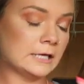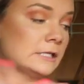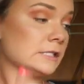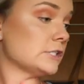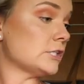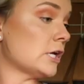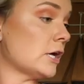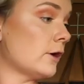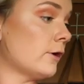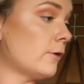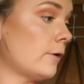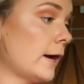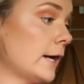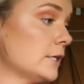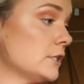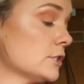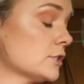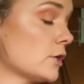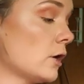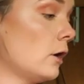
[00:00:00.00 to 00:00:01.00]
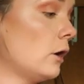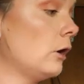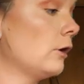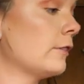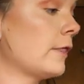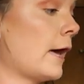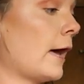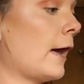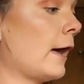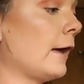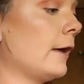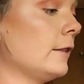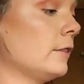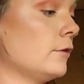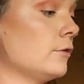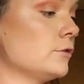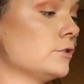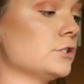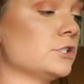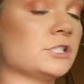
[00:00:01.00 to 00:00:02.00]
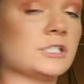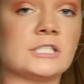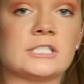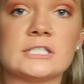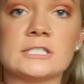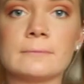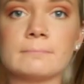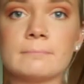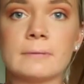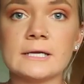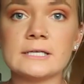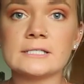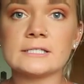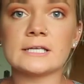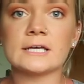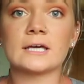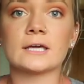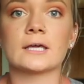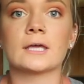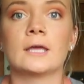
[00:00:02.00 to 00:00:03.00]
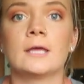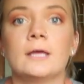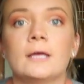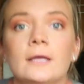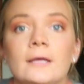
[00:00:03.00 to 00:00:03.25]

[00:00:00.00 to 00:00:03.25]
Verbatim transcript: So I just got all that. Those are just some basic,